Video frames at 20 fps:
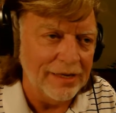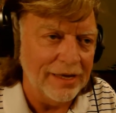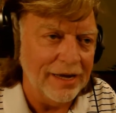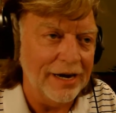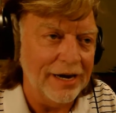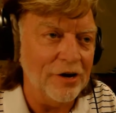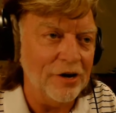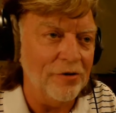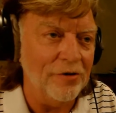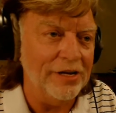
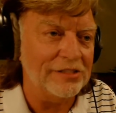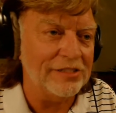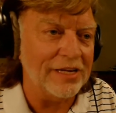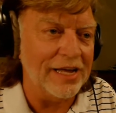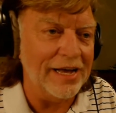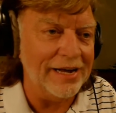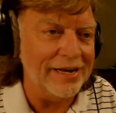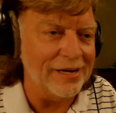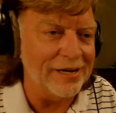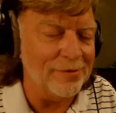I know what it's
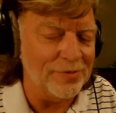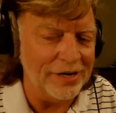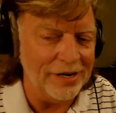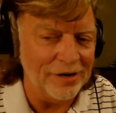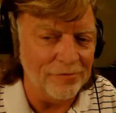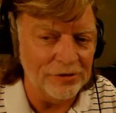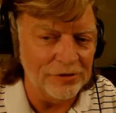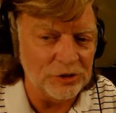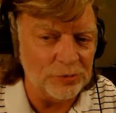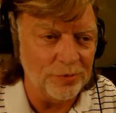like up
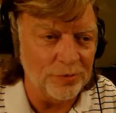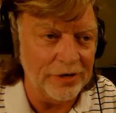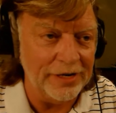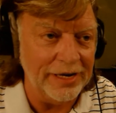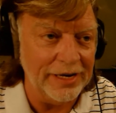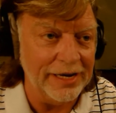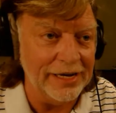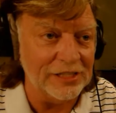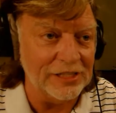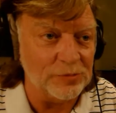there when
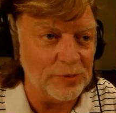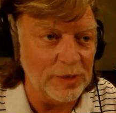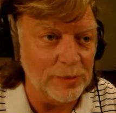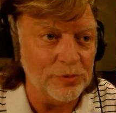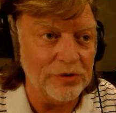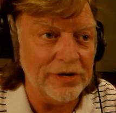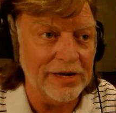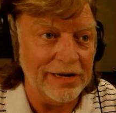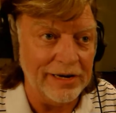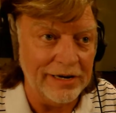spring hits.
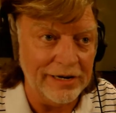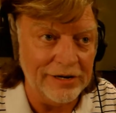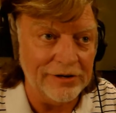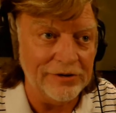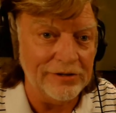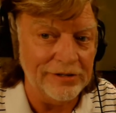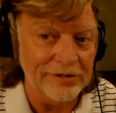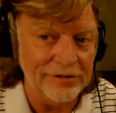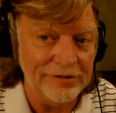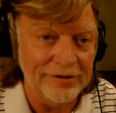People kind of go a
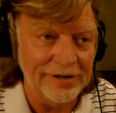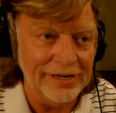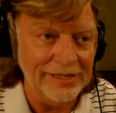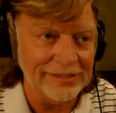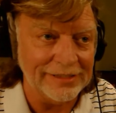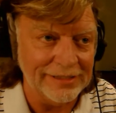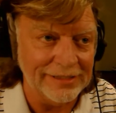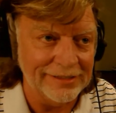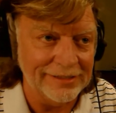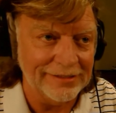little
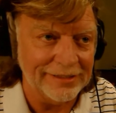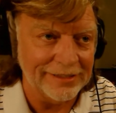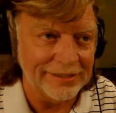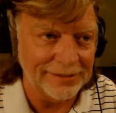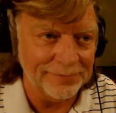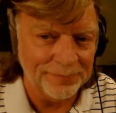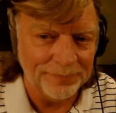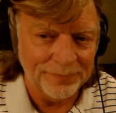crazy, don't they?